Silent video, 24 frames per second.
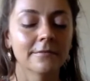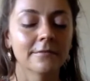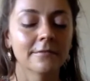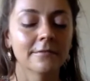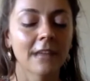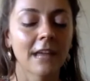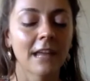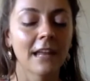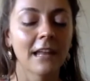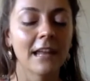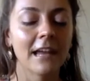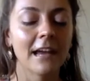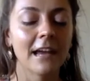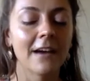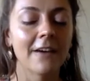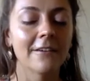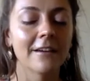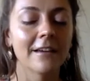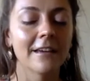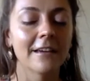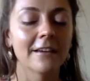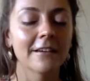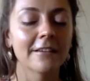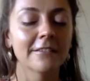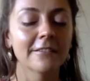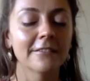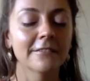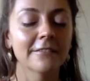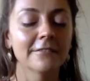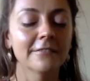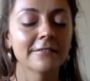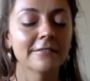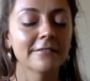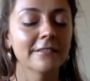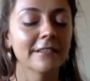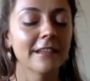Allowing
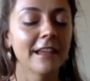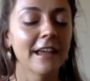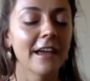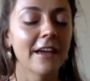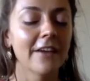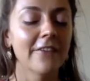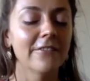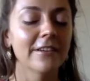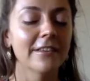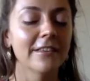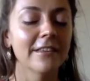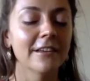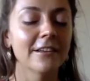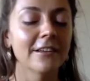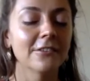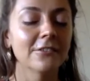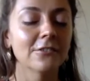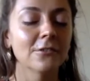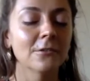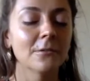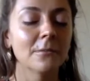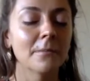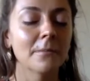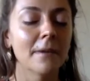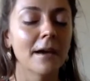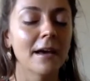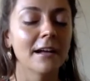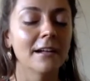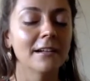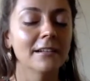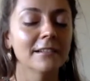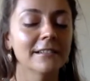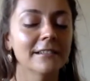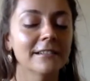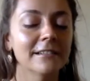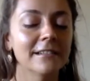everything to
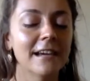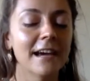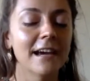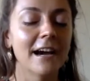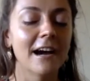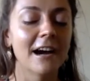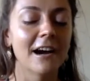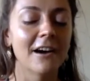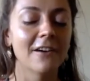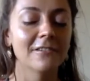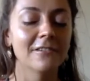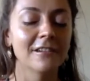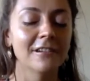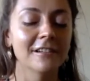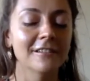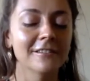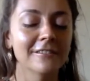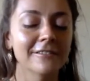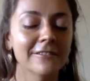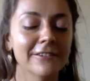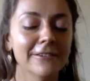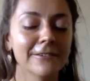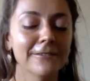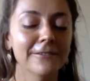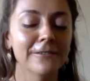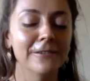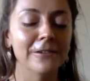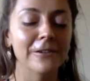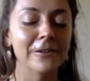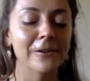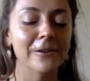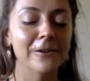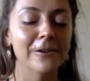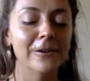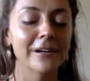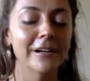melt down into the
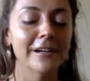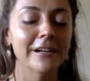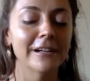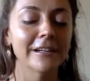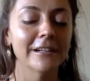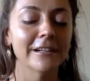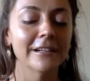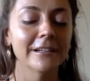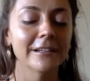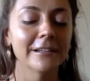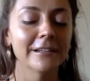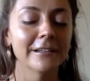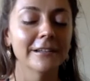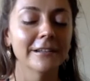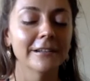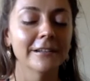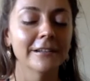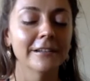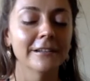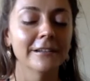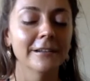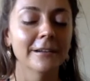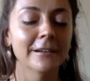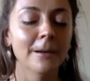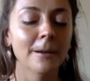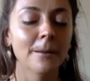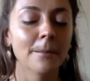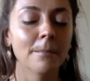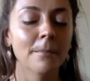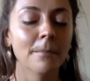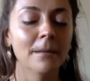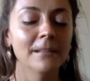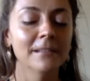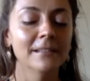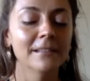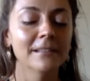floor.
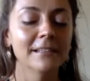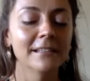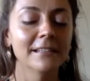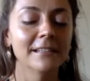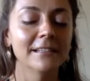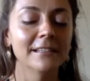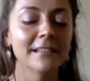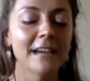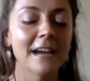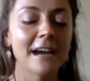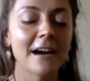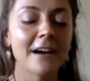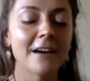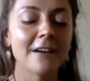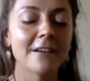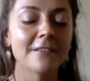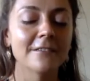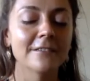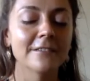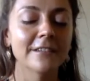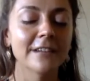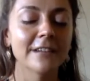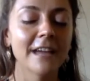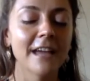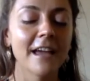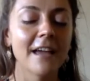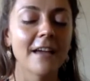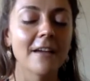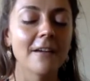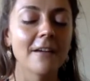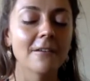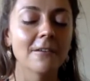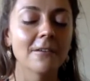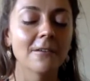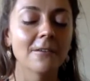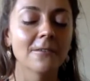Melting down your
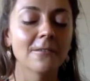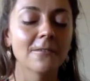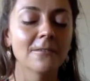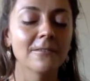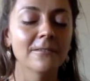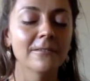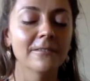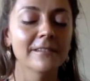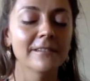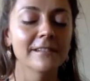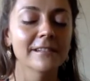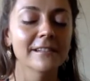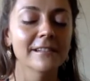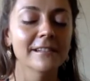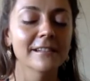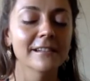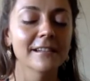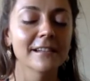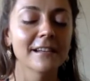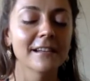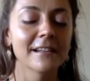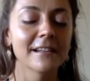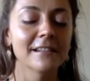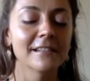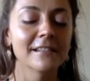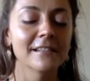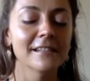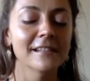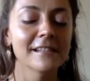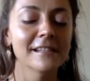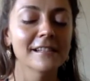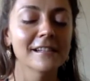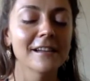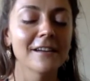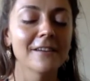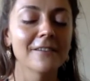ankles and
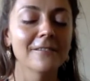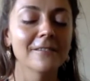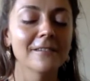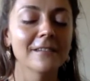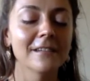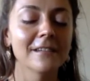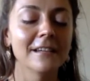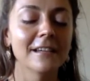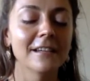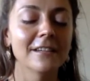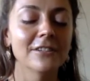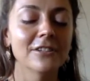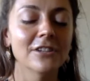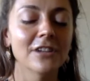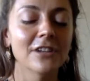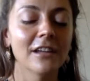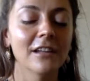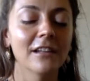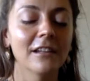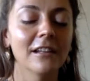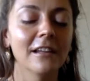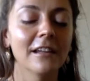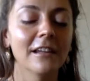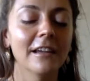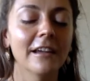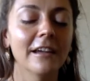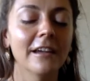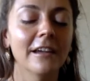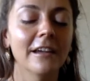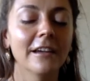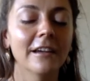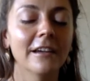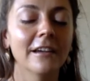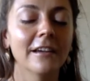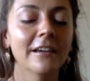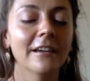slowly, gently
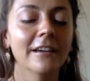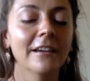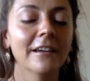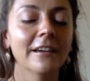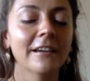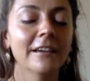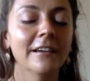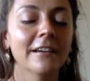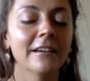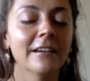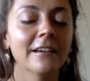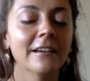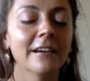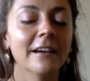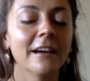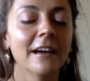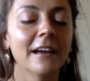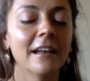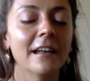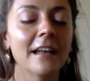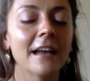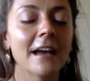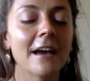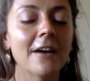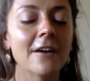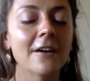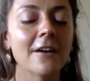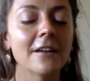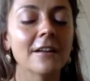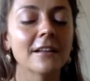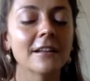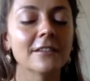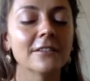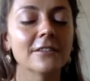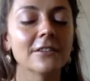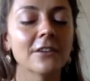allowing
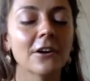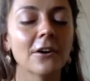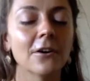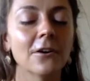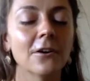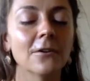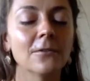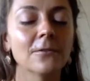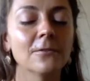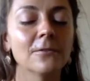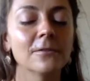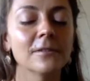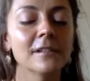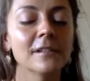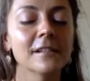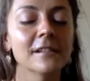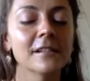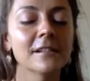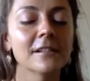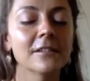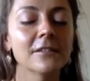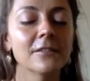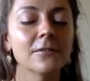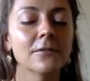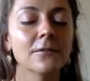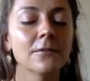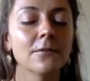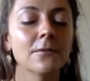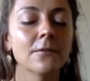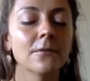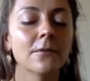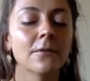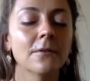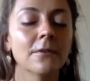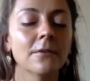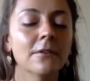the toes to
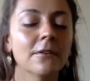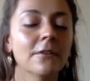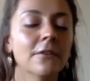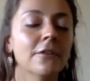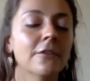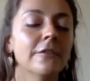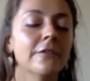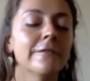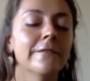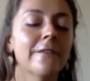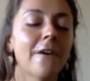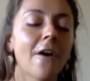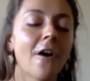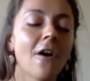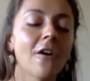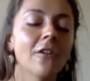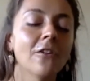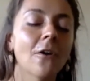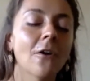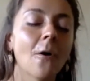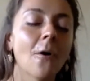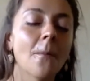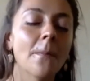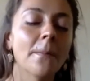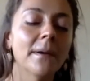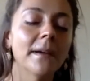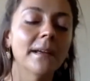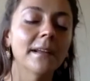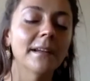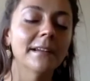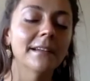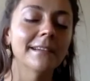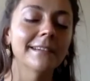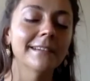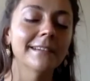fall open.